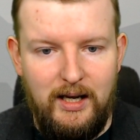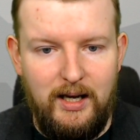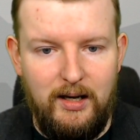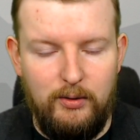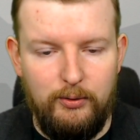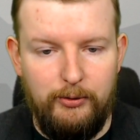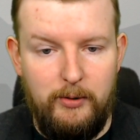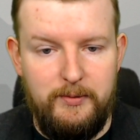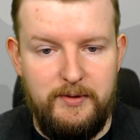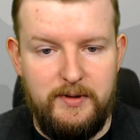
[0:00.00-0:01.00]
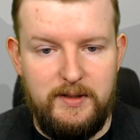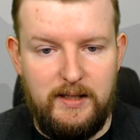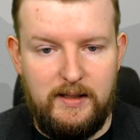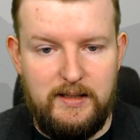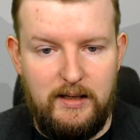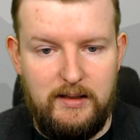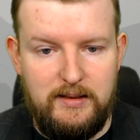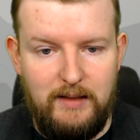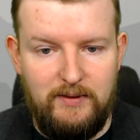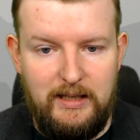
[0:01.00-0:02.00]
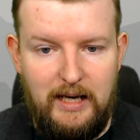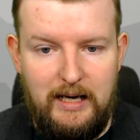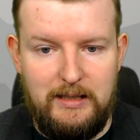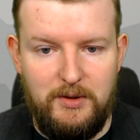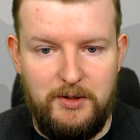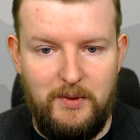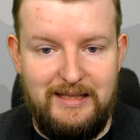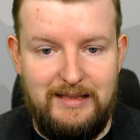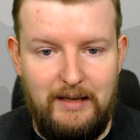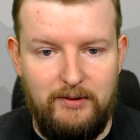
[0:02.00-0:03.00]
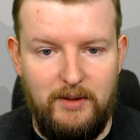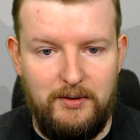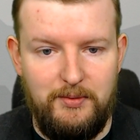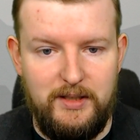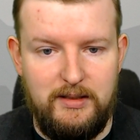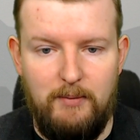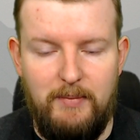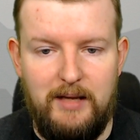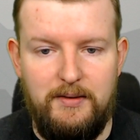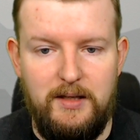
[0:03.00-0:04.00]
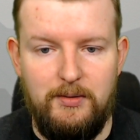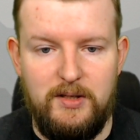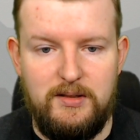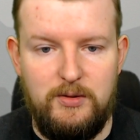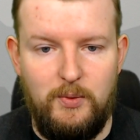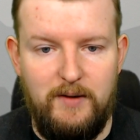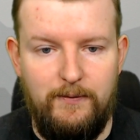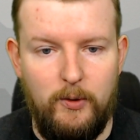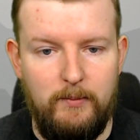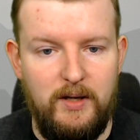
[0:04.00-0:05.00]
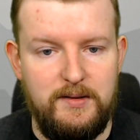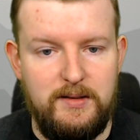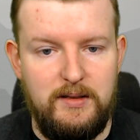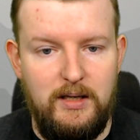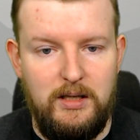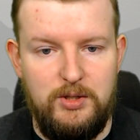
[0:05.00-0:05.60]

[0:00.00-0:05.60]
Roan678 with a 27-month resub. Mad Theorist, 24 months.